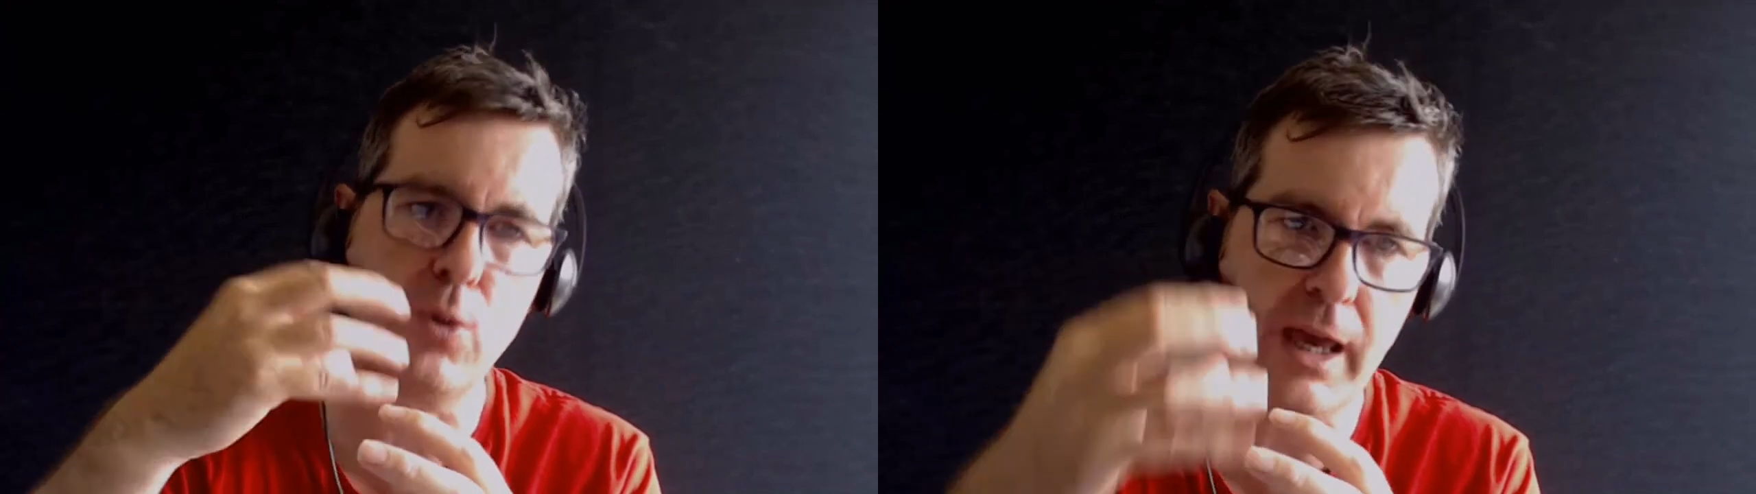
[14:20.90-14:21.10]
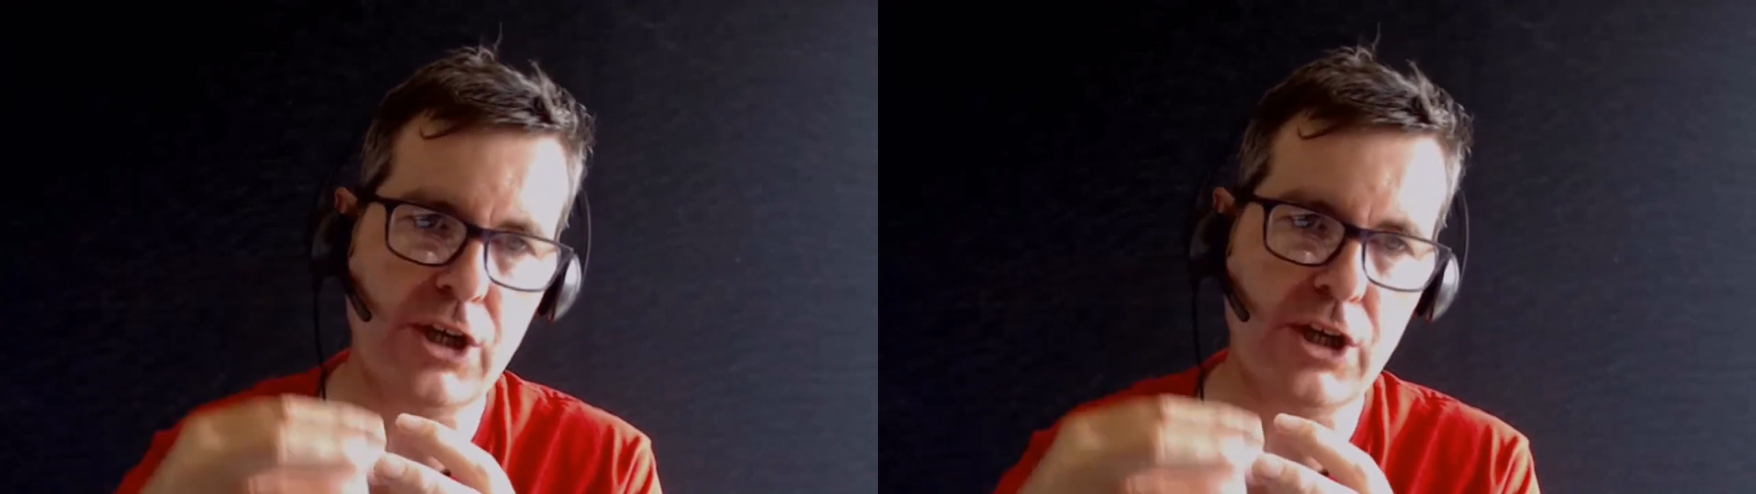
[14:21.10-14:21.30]

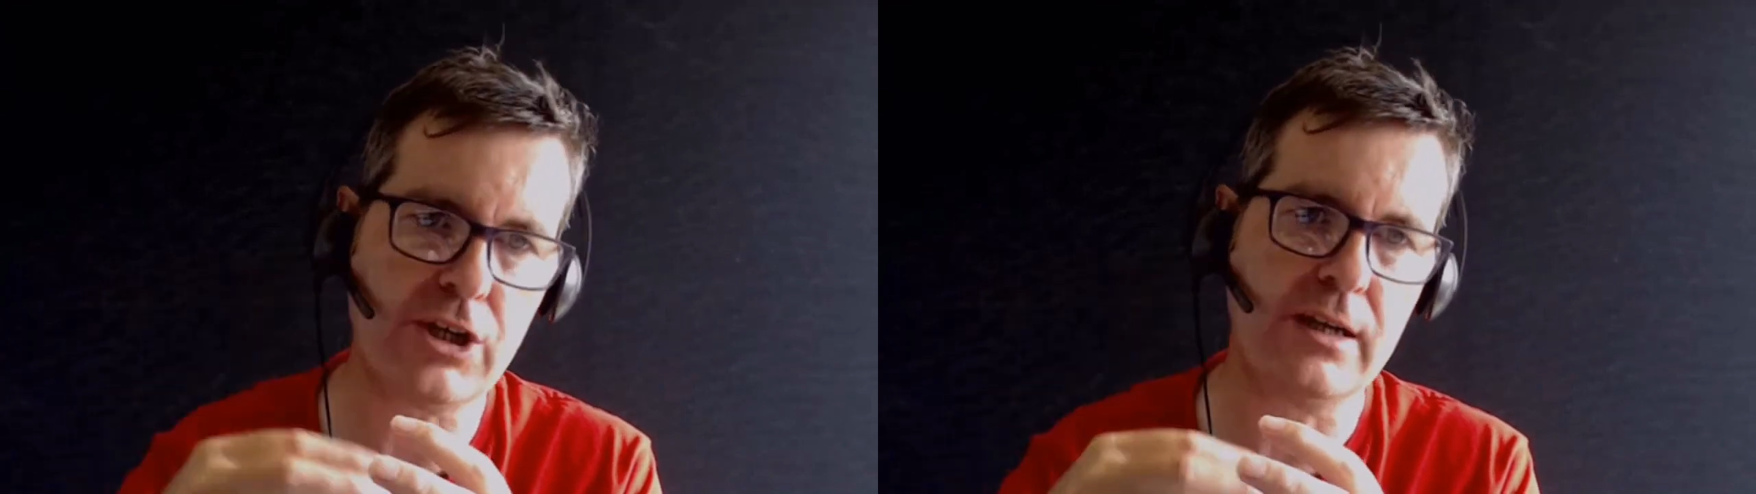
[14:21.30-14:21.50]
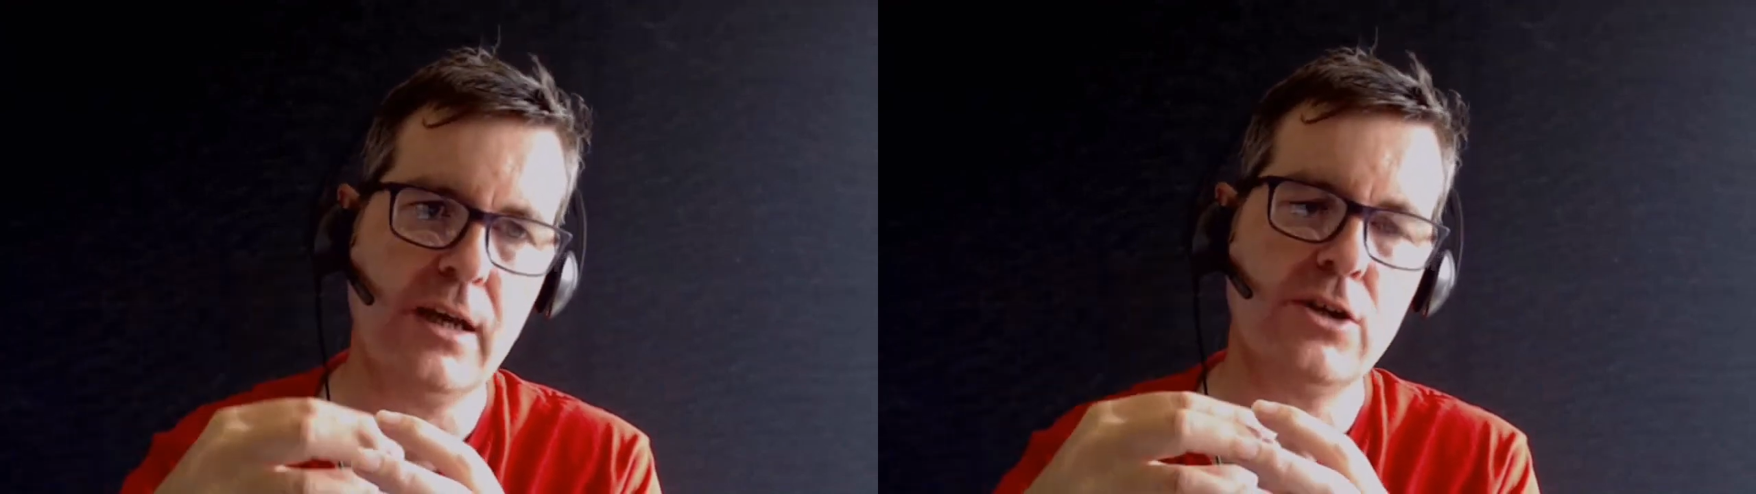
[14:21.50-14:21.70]

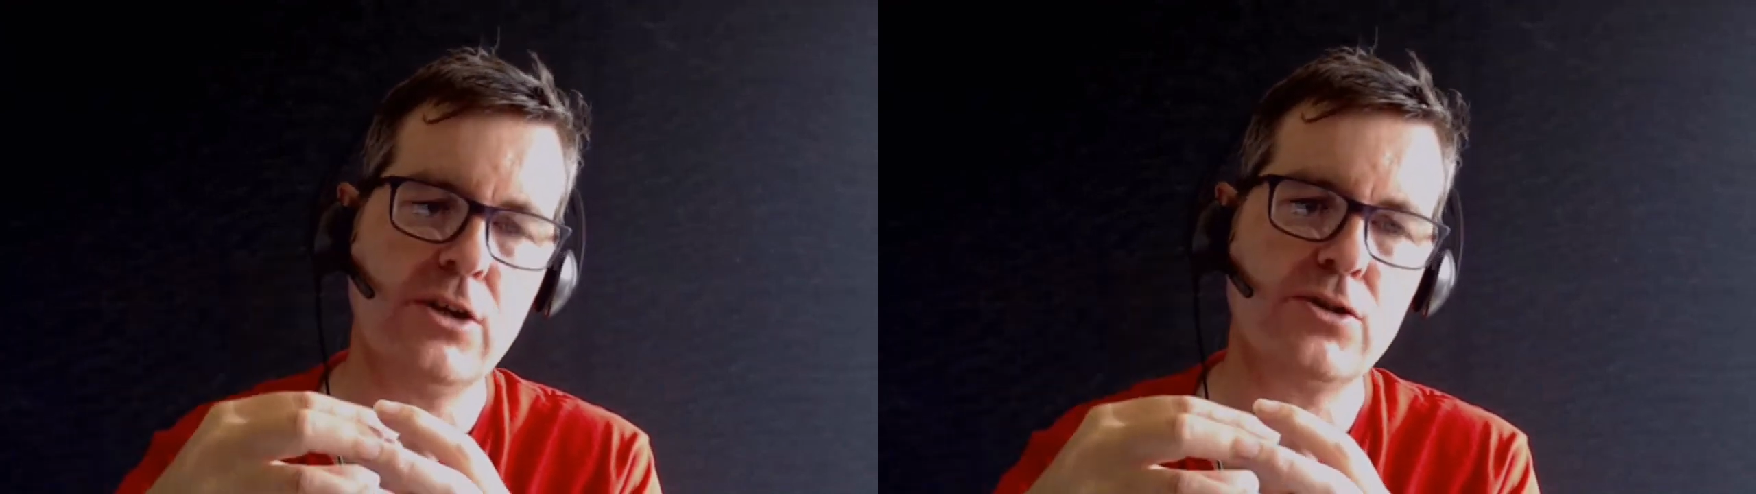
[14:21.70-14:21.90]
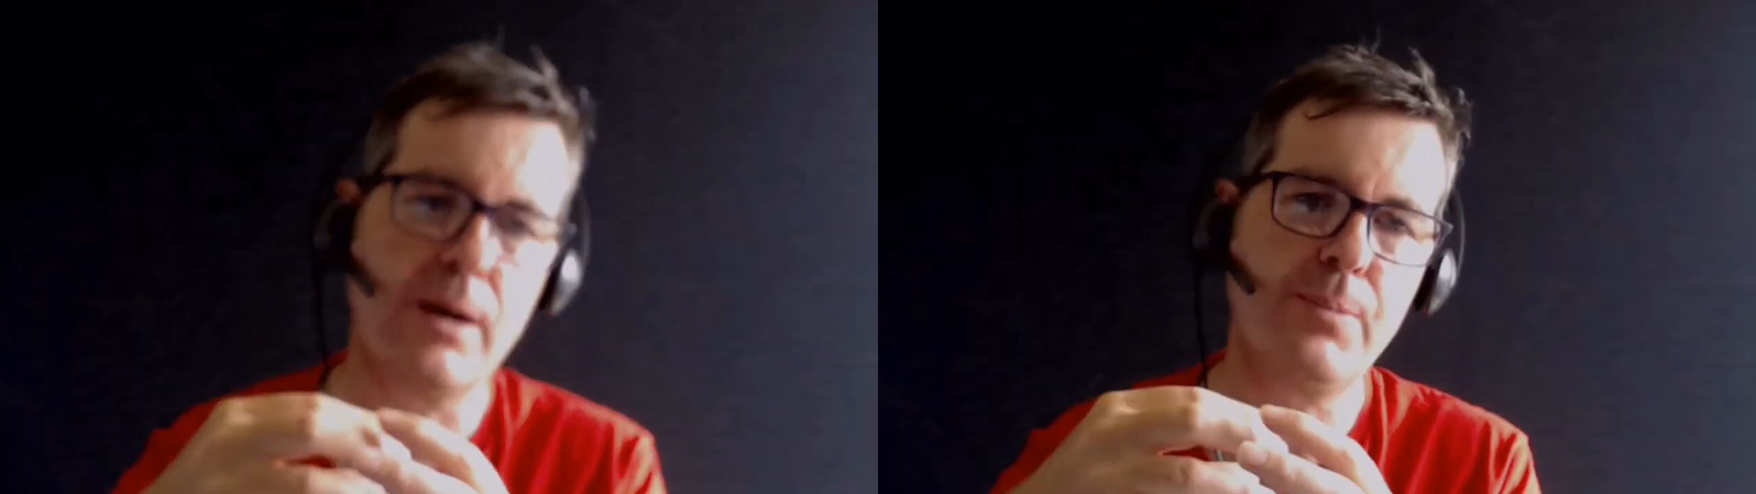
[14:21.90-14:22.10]
equation, so